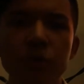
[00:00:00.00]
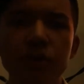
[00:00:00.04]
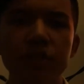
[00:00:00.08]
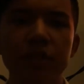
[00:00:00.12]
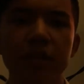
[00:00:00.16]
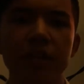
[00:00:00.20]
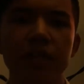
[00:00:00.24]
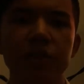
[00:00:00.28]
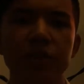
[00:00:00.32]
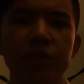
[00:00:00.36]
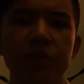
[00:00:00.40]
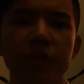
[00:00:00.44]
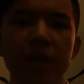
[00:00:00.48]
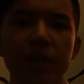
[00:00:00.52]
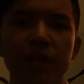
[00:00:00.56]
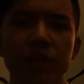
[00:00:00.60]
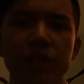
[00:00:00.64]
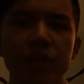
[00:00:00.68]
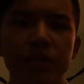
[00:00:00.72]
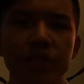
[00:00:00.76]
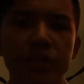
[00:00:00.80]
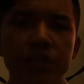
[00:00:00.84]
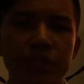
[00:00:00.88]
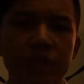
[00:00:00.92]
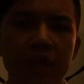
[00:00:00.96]
sections as
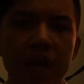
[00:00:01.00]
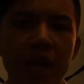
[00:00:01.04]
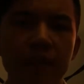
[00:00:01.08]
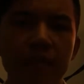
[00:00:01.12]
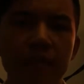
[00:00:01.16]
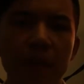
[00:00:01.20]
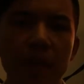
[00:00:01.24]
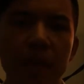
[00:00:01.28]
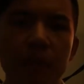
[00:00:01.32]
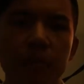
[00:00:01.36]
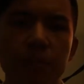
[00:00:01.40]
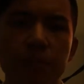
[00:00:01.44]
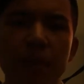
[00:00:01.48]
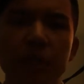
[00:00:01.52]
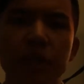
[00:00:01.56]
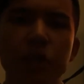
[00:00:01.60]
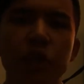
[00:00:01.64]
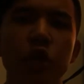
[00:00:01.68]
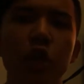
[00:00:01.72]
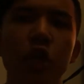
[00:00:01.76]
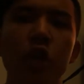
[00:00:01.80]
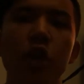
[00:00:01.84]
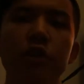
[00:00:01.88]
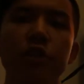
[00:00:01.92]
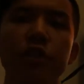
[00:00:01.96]
the same in
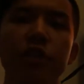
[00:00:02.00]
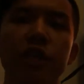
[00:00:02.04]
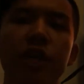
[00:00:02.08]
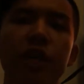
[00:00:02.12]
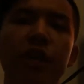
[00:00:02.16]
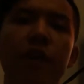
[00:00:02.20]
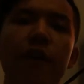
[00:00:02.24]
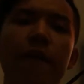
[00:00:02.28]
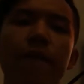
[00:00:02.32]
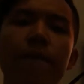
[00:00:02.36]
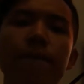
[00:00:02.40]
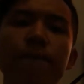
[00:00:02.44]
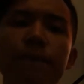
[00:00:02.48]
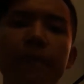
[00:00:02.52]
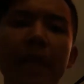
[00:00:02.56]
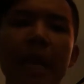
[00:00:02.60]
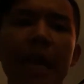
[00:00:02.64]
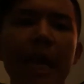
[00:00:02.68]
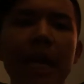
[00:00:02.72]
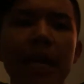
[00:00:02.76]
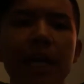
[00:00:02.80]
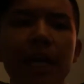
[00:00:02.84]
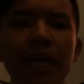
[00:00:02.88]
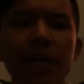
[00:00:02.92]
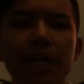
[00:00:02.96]
methodology.
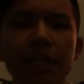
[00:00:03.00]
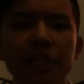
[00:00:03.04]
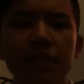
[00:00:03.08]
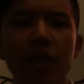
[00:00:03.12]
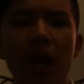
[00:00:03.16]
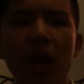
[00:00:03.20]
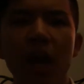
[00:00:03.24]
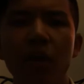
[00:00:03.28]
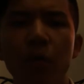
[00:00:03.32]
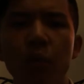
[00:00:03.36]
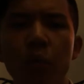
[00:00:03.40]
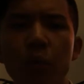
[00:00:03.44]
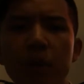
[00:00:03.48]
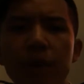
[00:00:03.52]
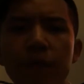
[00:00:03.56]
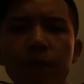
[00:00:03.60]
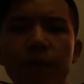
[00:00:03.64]
Start with the